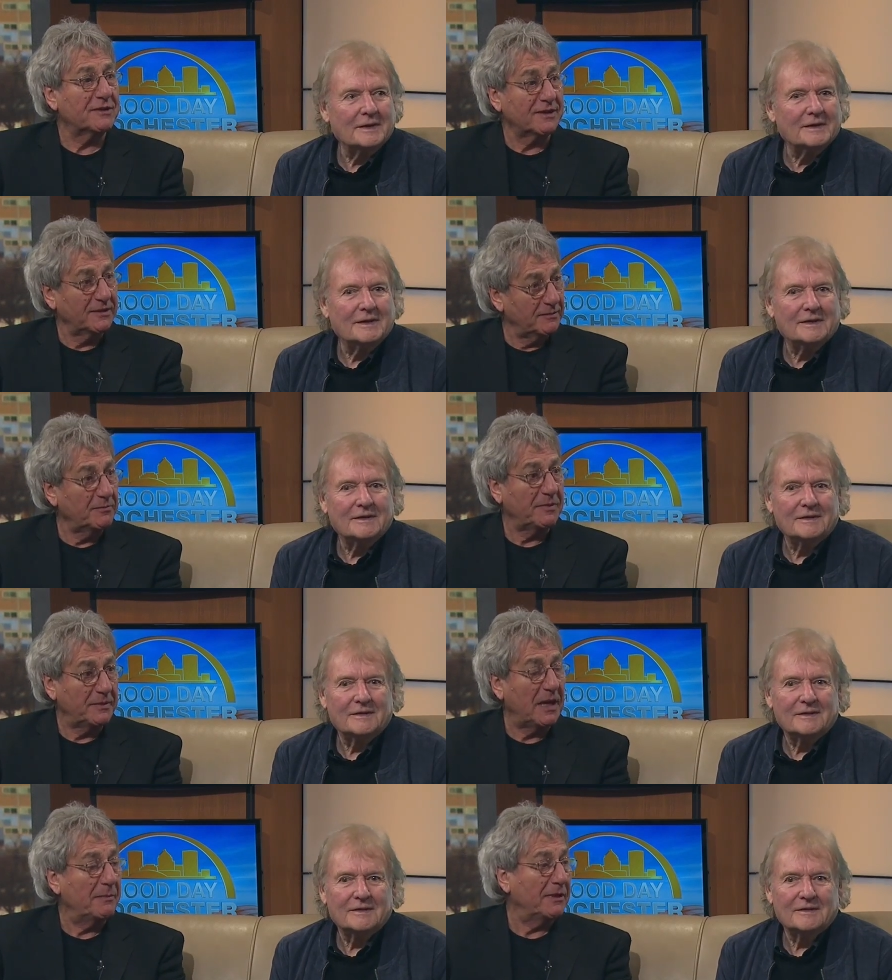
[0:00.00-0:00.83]
Speaker 1: and
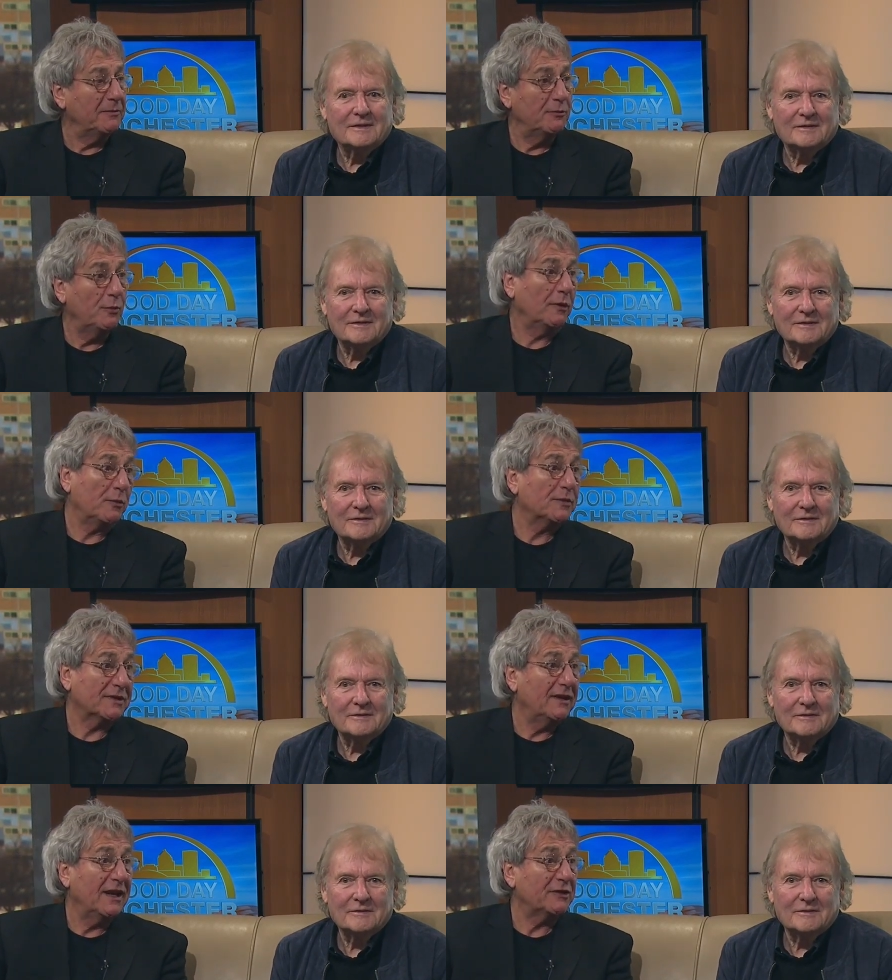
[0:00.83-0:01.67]
becoming, well, it was
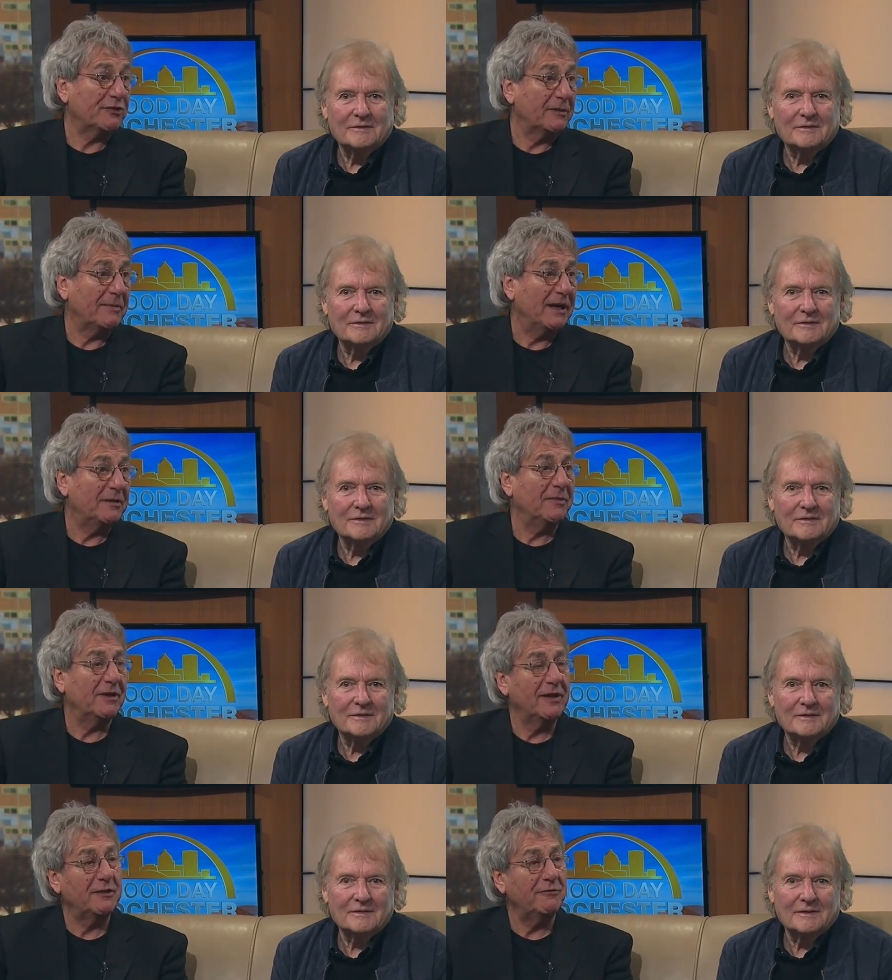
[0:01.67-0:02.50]
an electric band
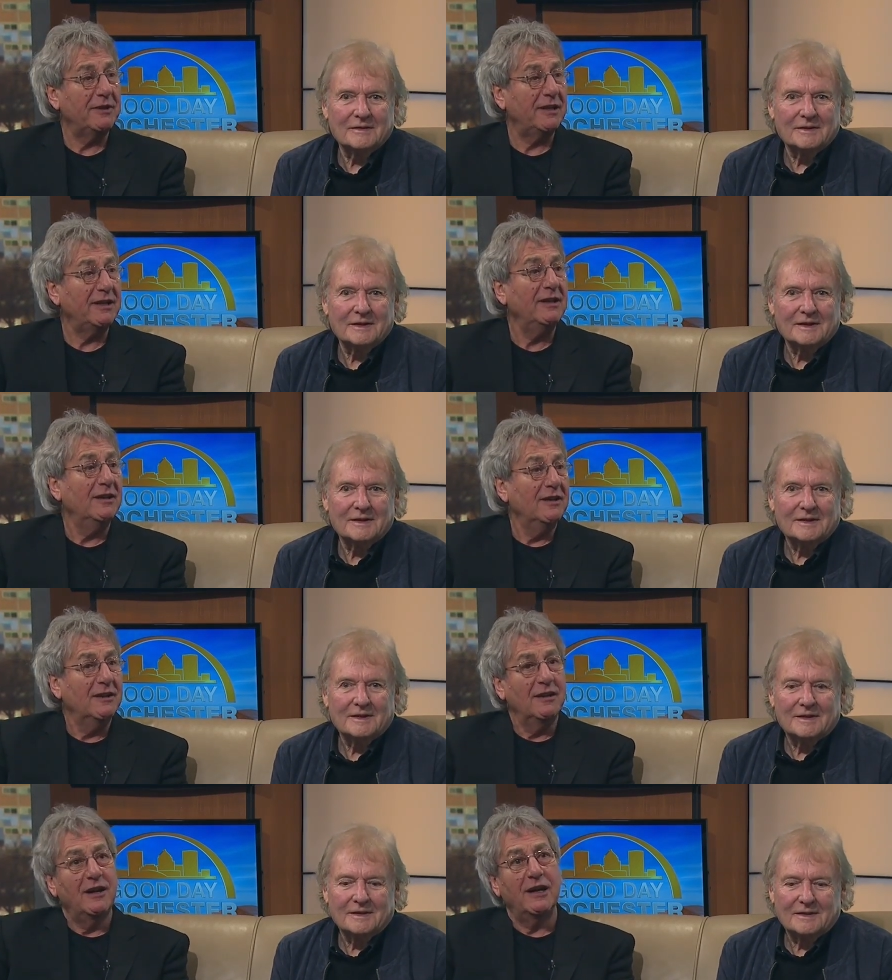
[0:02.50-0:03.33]
by then, really.
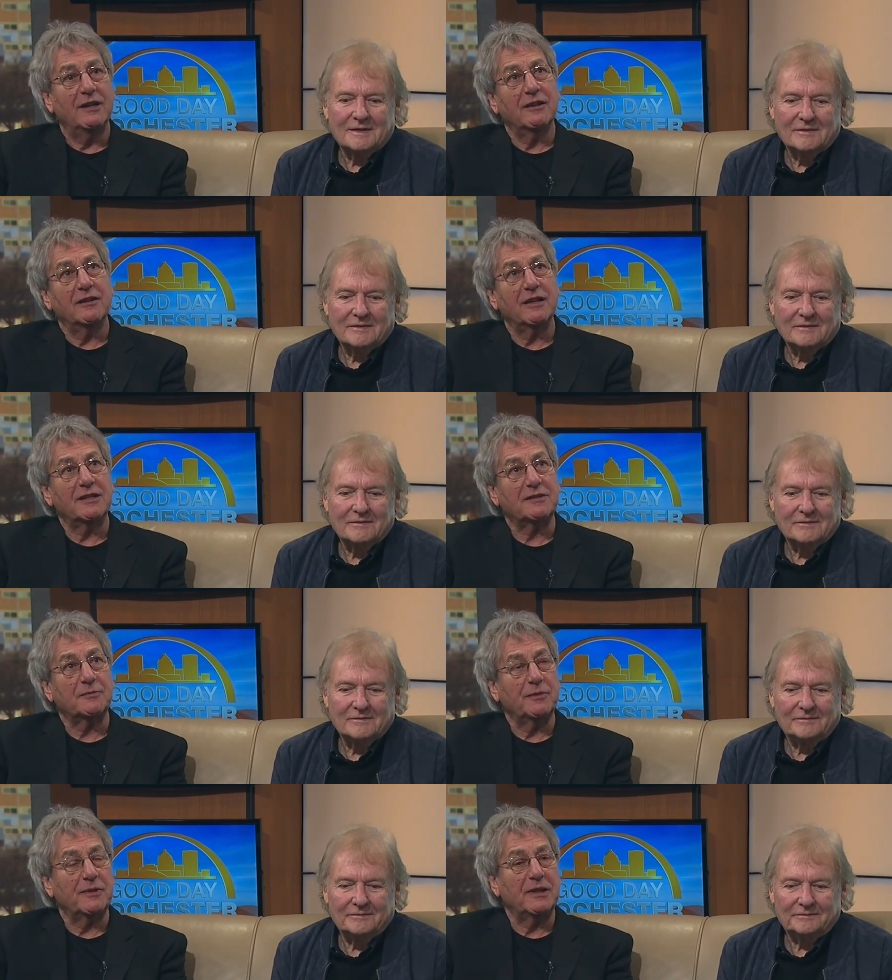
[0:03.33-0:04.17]
And I guess
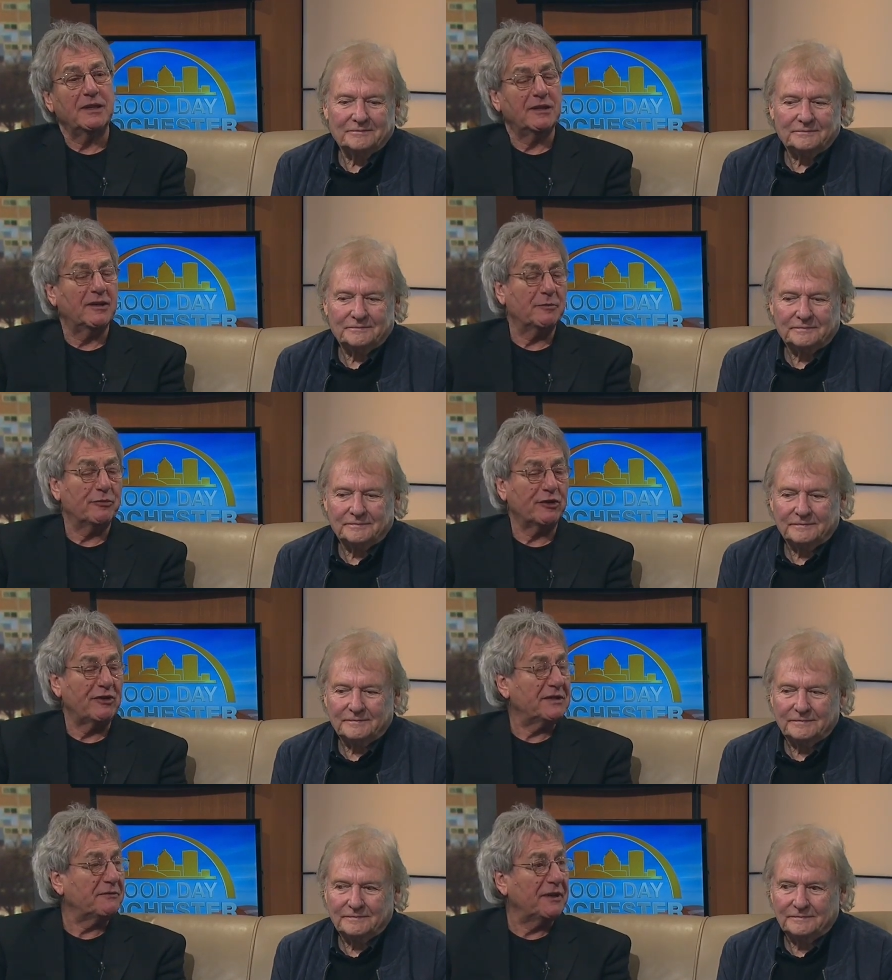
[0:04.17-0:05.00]
with the kind of
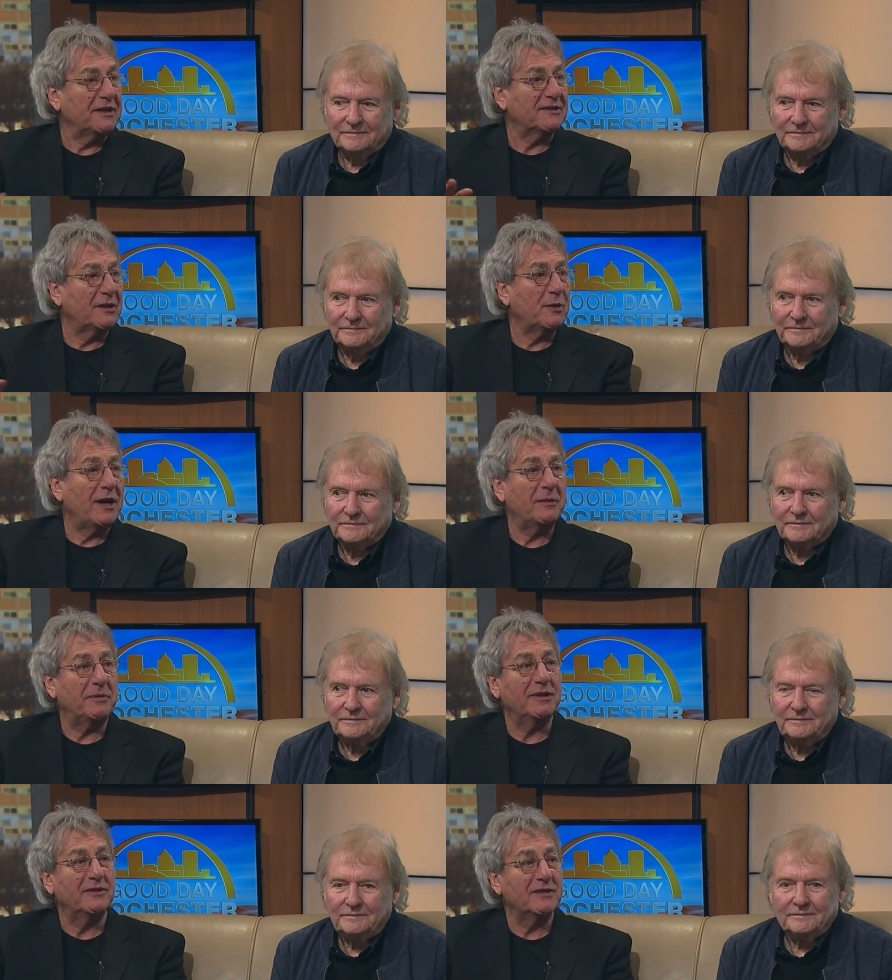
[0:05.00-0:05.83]
progressive things that were
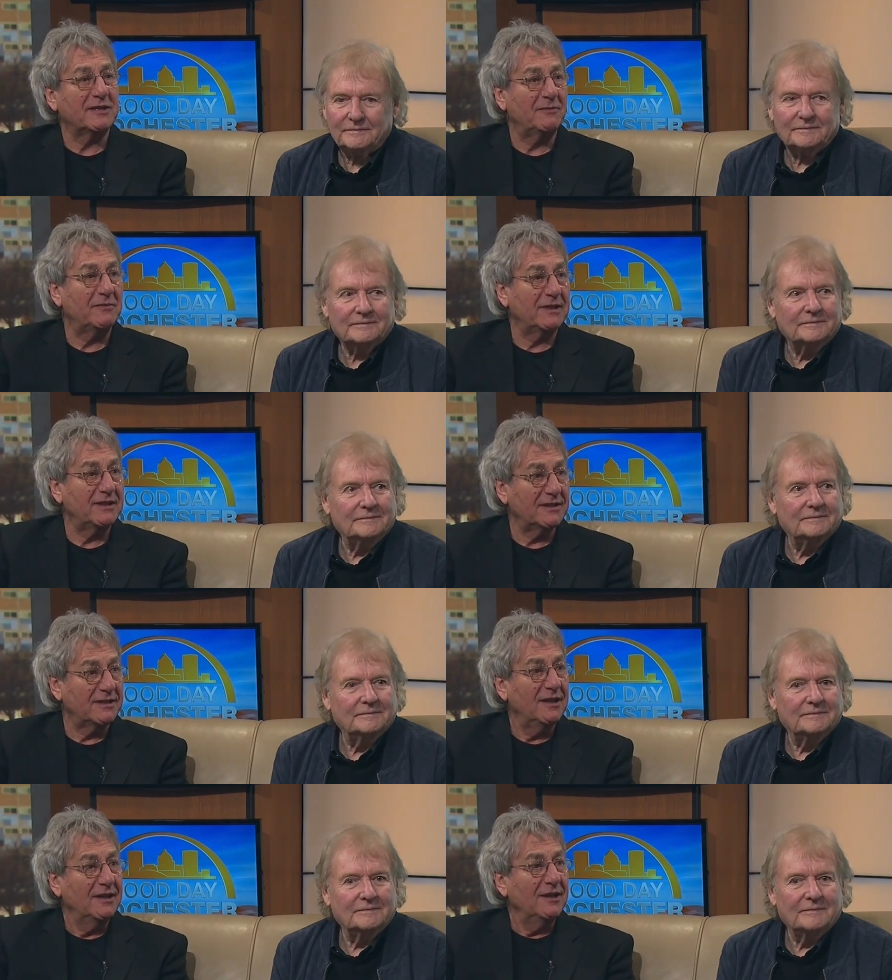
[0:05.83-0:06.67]
happening in the 70s,
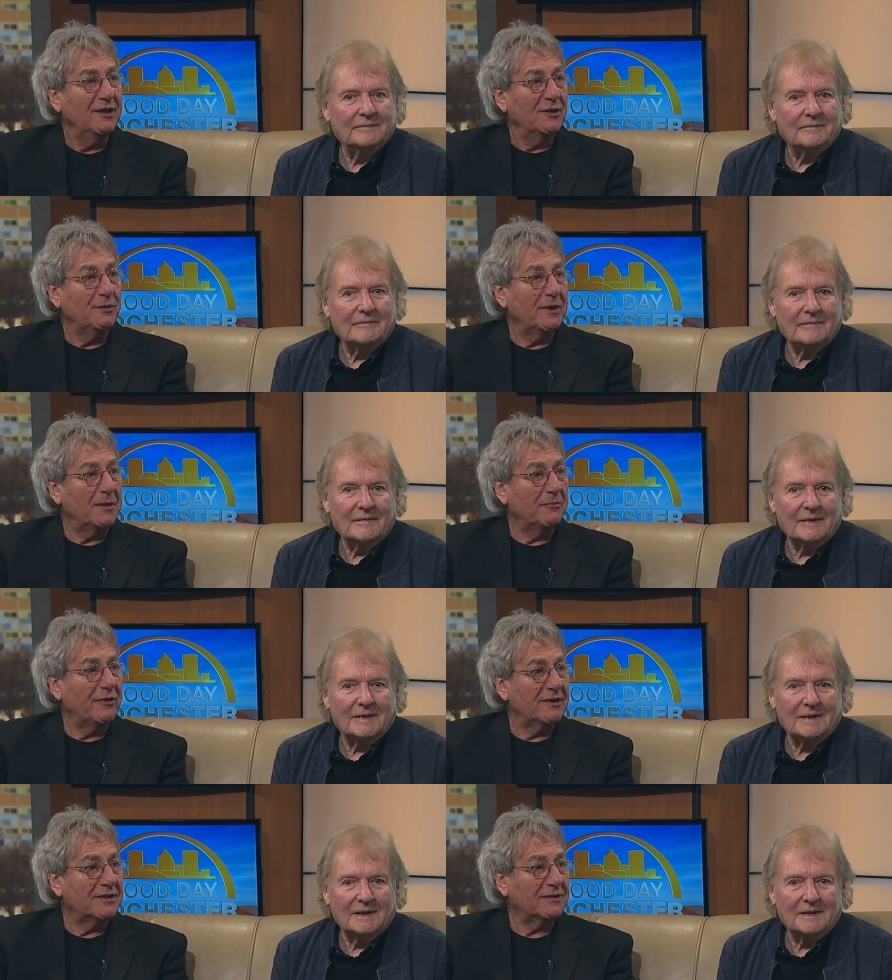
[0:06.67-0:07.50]
we
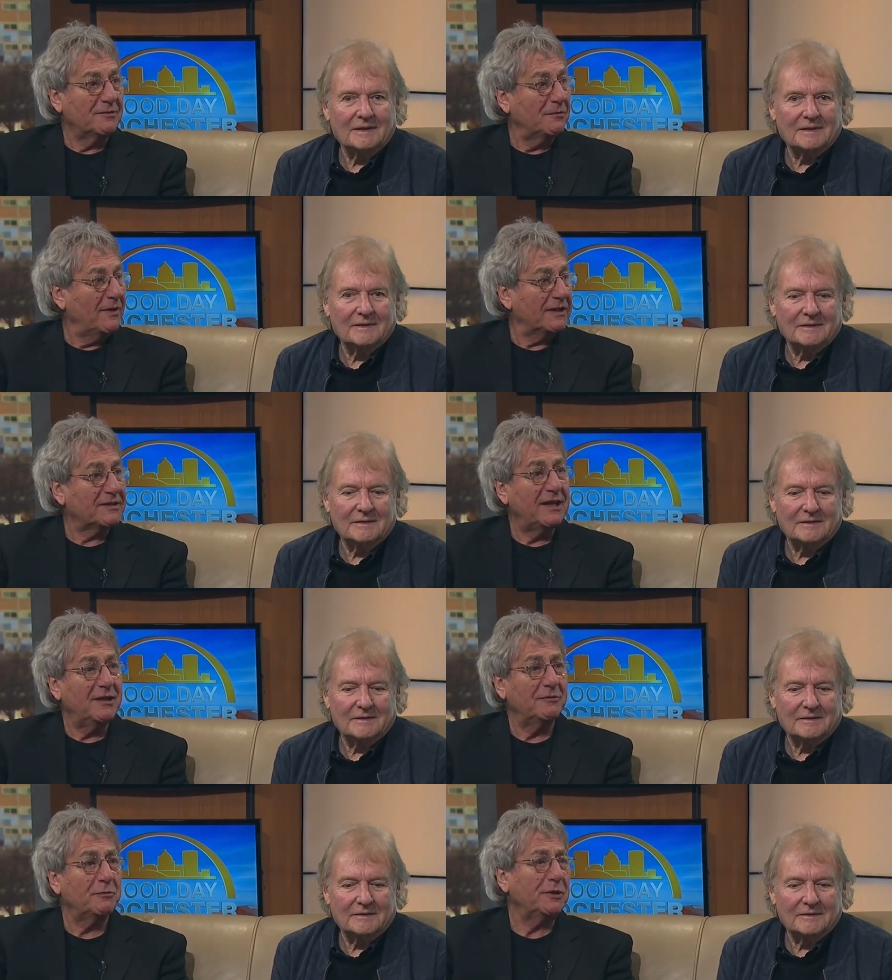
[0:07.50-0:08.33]
embraced all that
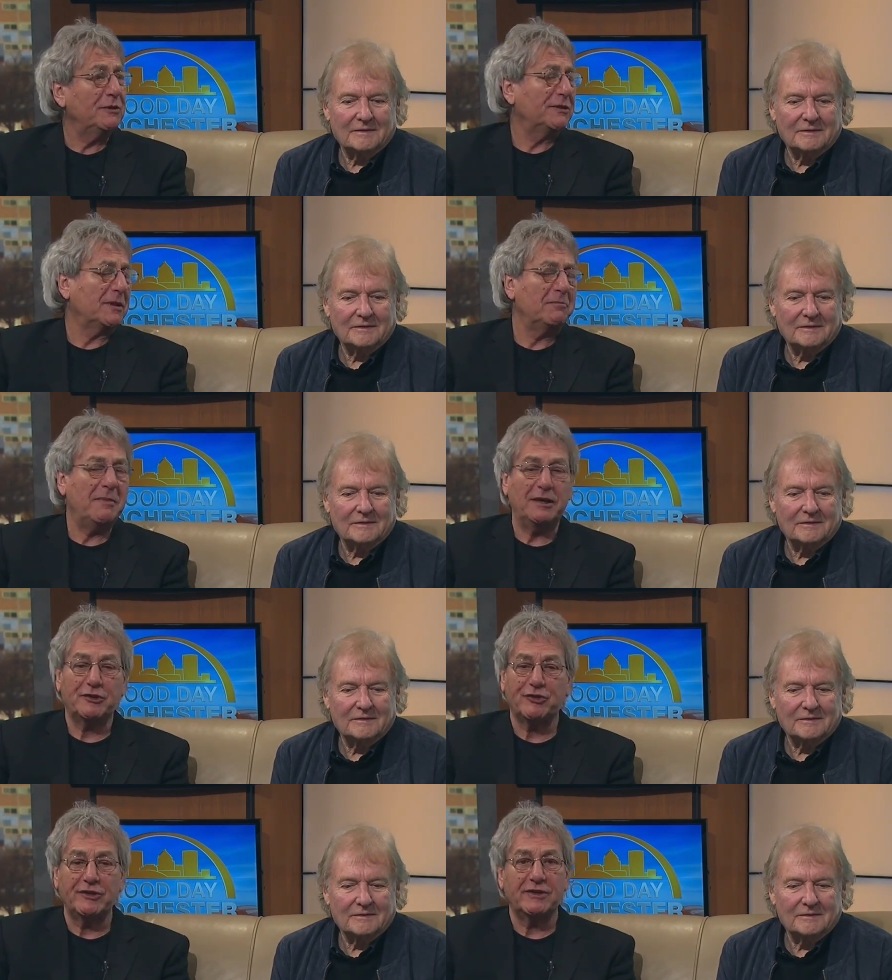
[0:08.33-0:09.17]
sound. We're using
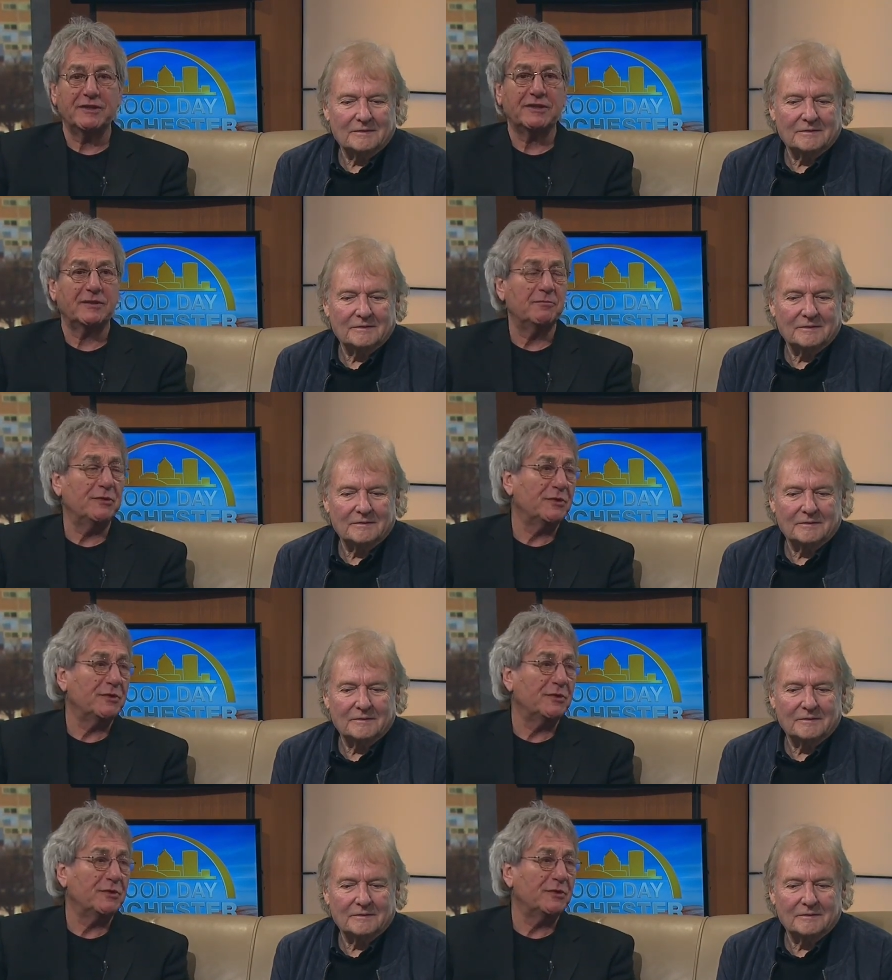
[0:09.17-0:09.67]
mellotrons and Moog